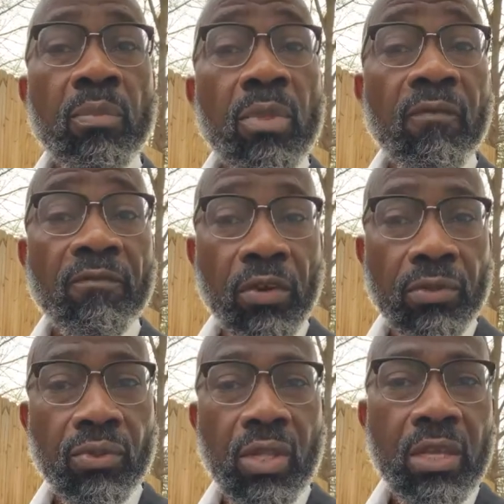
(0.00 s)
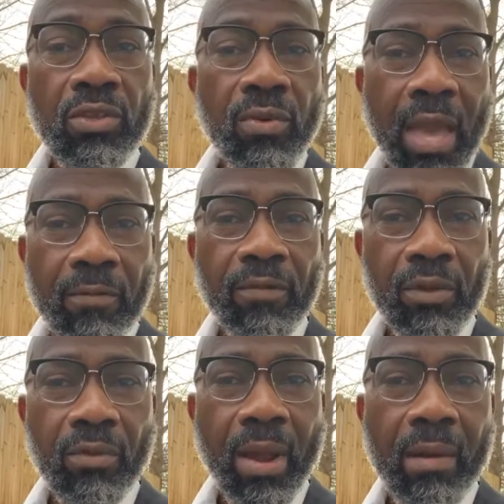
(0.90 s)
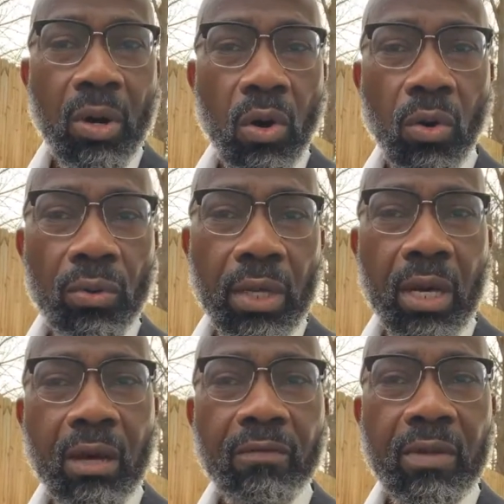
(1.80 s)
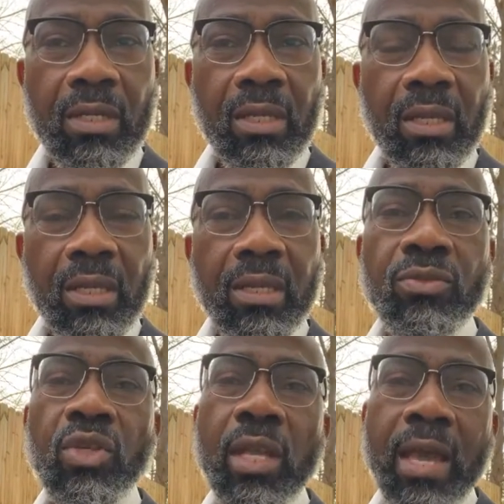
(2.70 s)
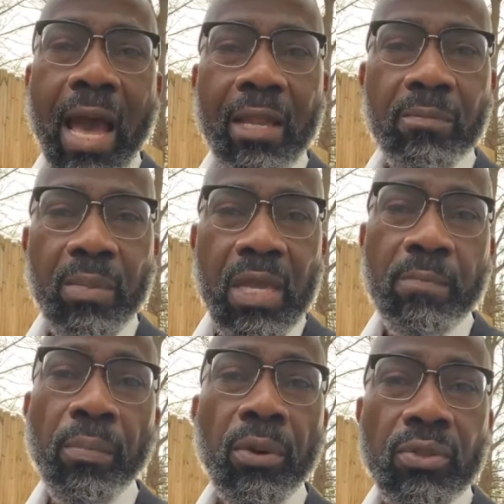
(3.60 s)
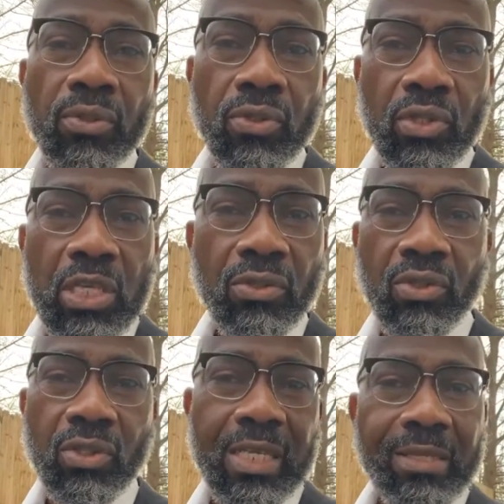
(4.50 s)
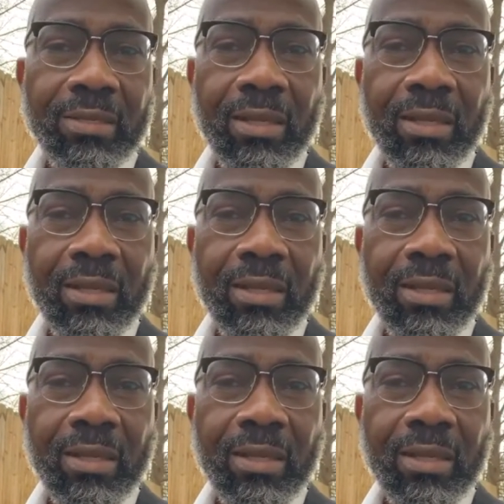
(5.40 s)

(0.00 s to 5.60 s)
The first thing you have to grab a hold of is you got to be persistent.